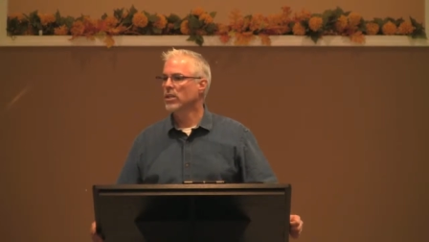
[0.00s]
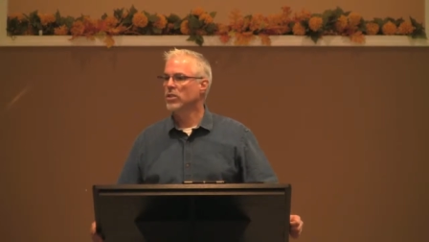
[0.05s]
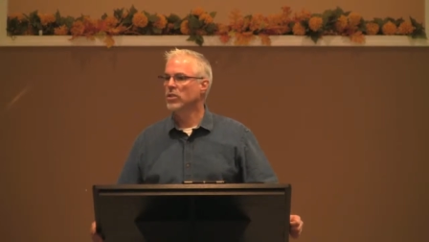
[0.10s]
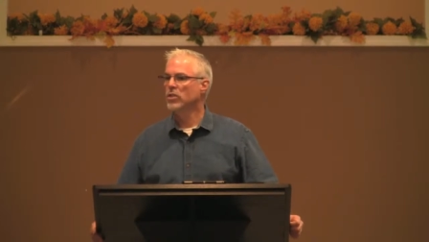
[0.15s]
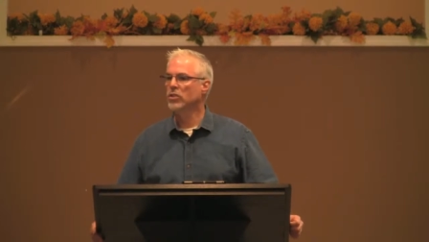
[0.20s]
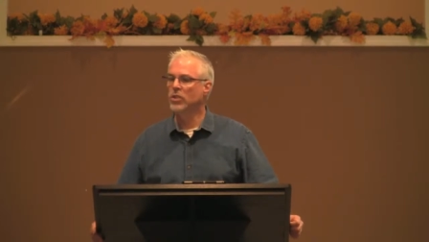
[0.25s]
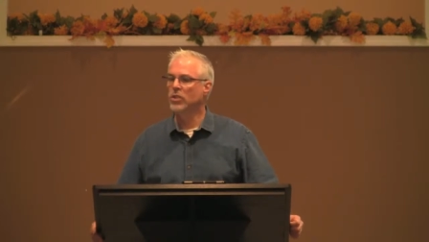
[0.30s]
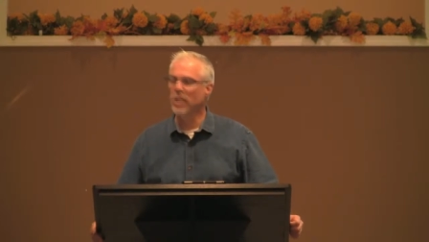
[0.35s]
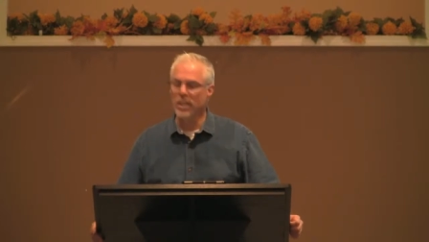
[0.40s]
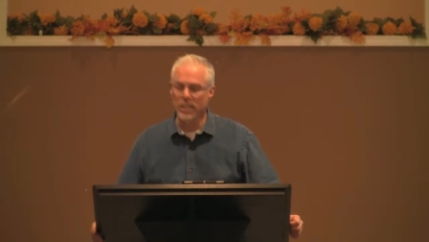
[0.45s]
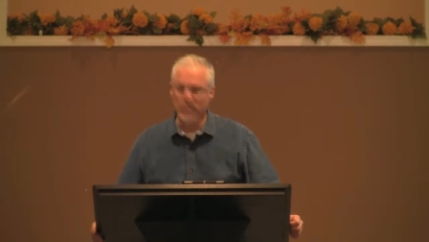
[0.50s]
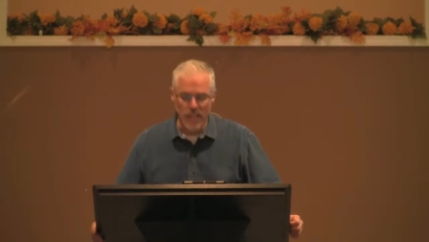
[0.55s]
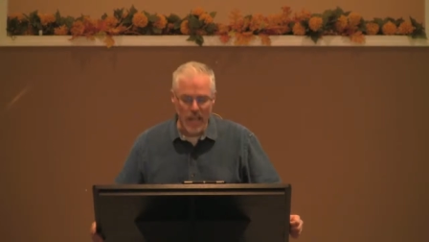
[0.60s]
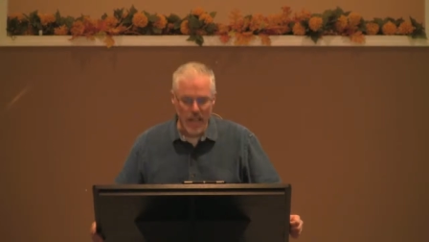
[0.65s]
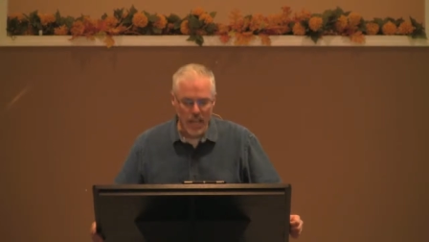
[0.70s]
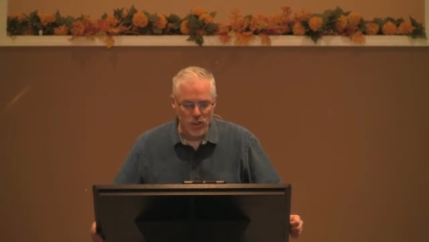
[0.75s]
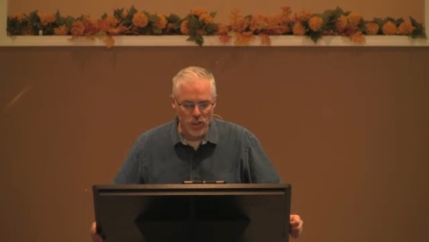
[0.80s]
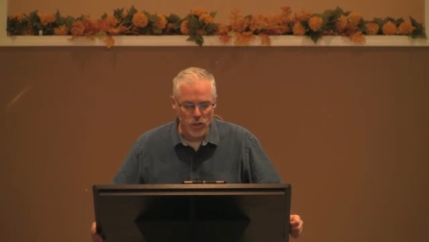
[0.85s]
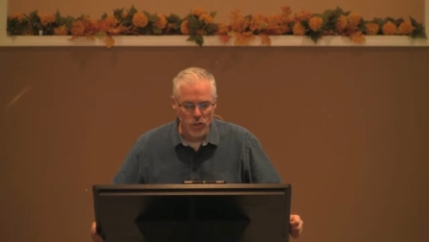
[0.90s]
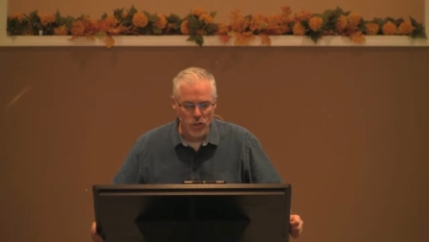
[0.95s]
sin
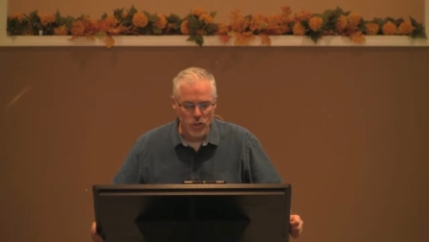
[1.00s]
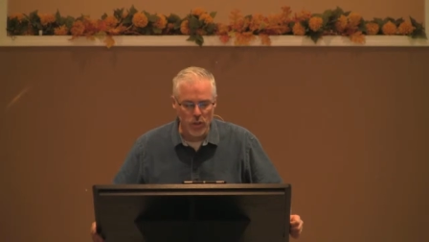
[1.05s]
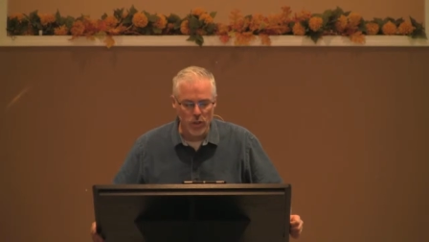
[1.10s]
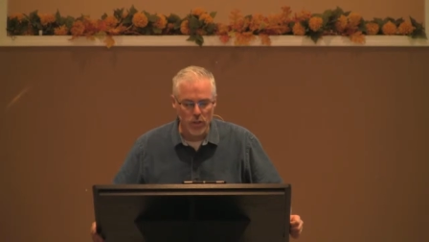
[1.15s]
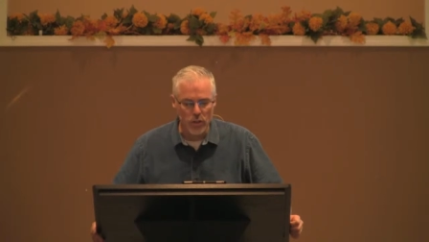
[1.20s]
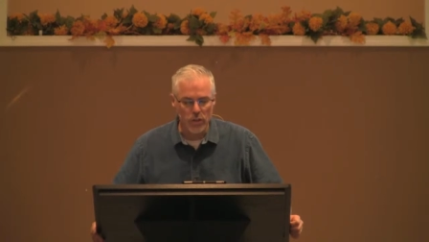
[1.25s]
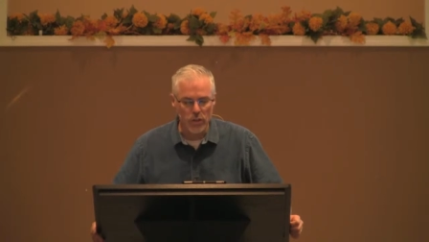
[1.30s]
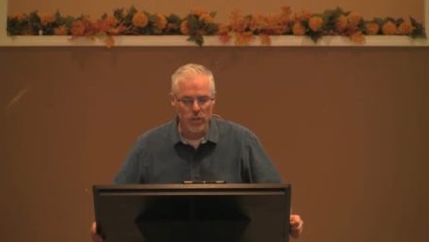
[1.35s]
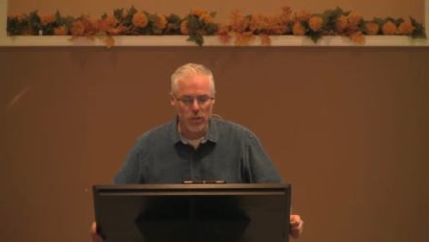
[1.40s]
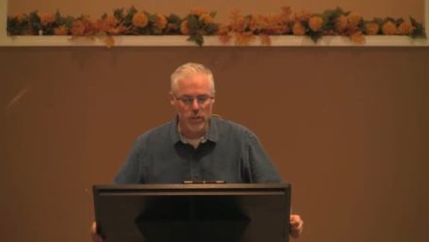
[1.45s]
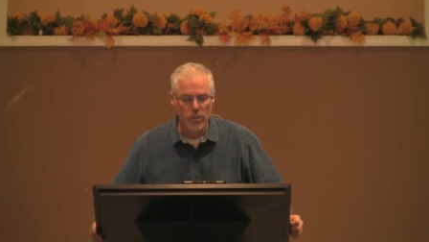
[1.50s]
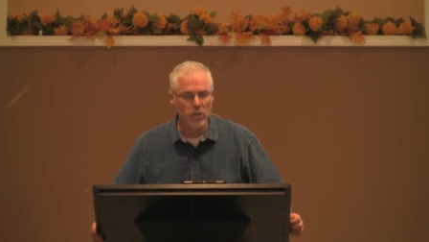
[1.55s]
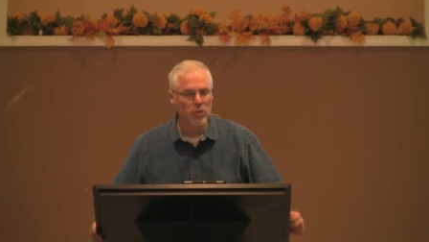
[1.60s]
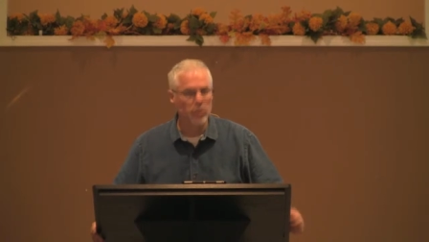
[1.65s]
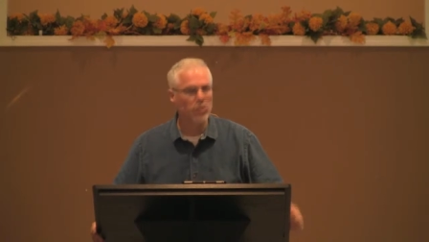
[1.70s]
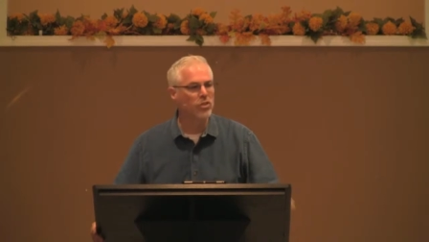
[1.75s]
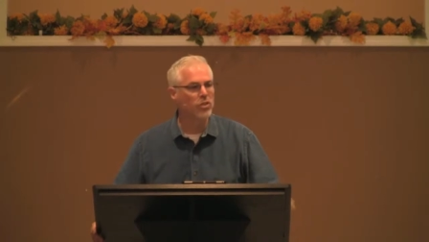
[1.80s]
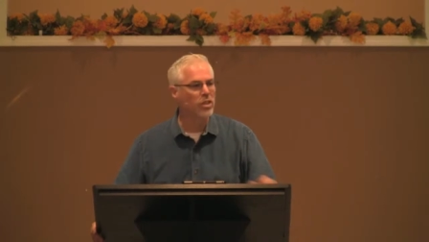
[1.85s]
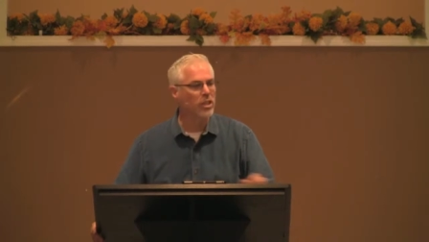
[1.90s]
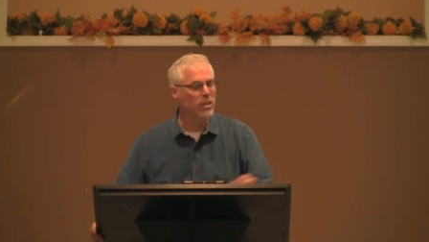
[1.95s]
nature,
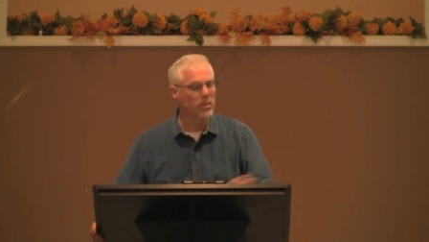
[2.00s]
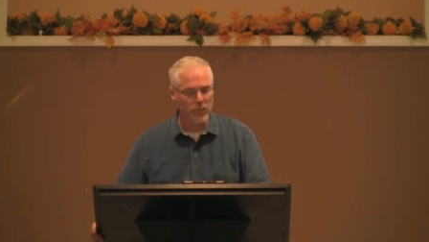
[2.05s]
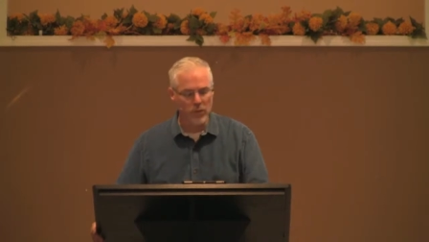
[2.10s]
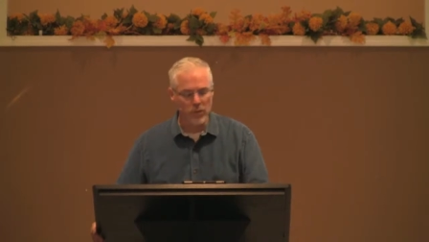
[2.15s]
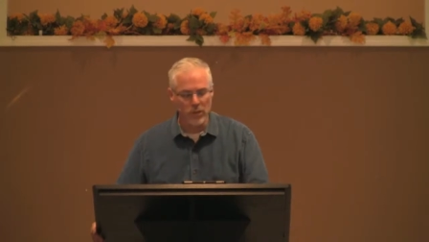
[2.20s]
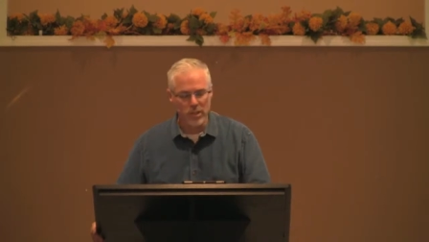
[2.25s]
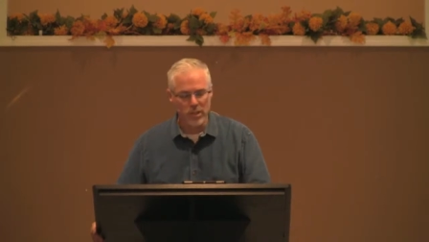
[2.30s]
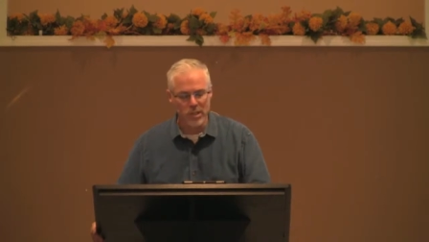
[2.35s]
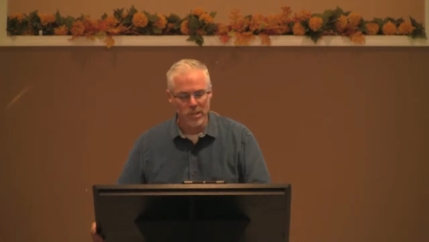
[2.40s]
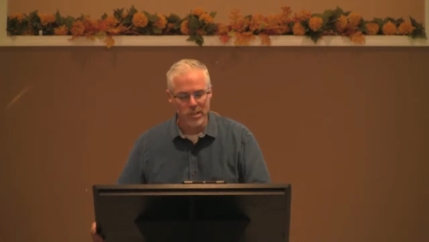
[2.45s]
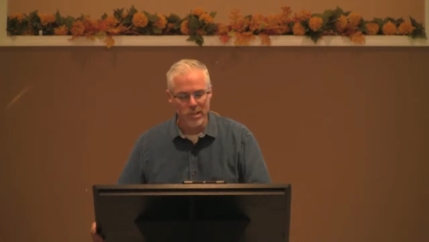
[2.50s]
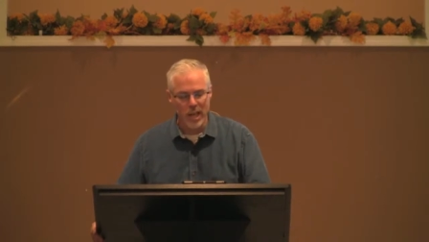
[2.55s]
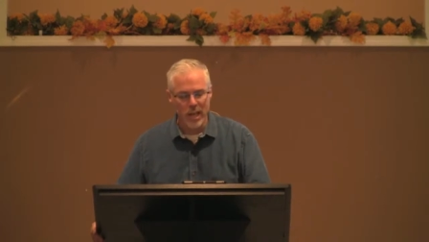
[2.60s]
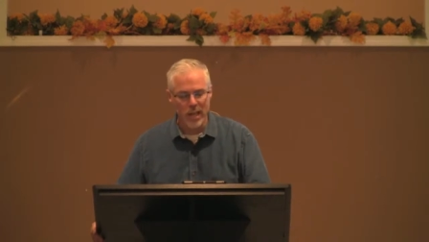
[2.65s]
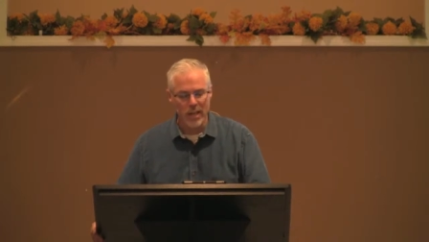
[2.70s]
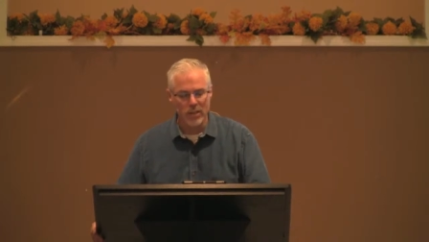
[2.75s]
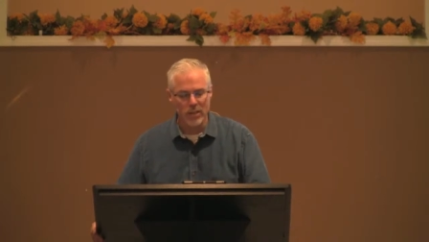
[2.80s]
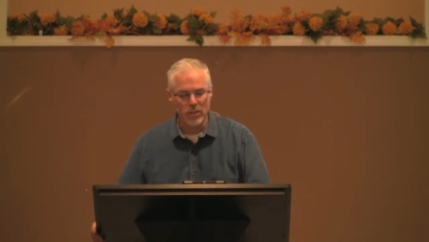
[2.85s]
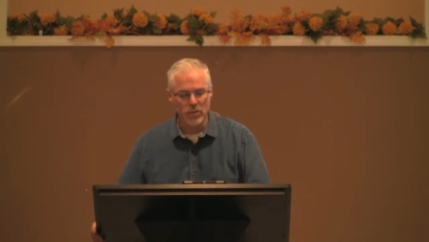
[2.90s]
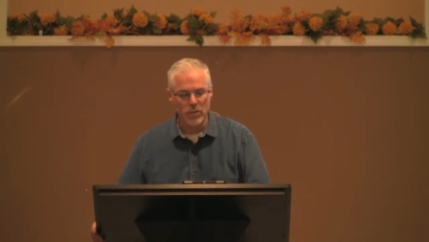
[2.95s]
your sinful
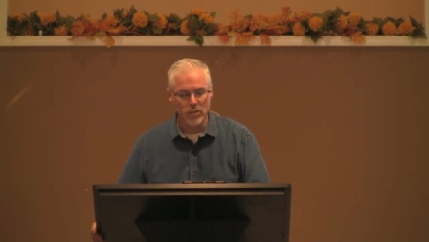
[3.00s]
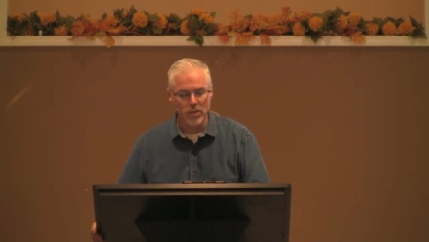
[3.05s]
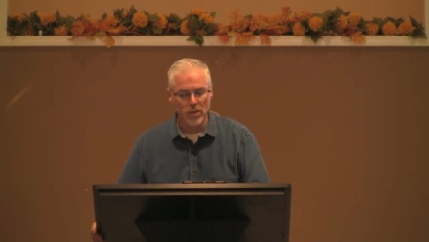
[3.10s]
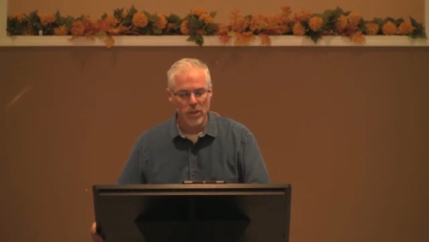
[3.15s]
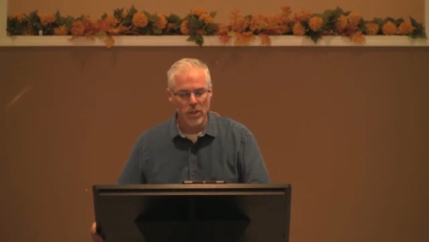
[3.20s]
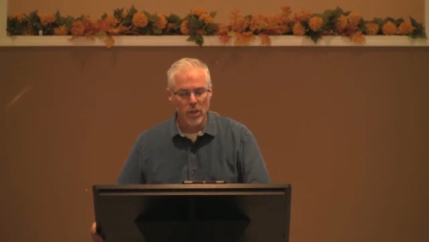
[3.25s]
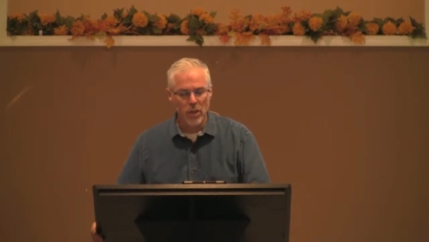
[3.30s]
desires.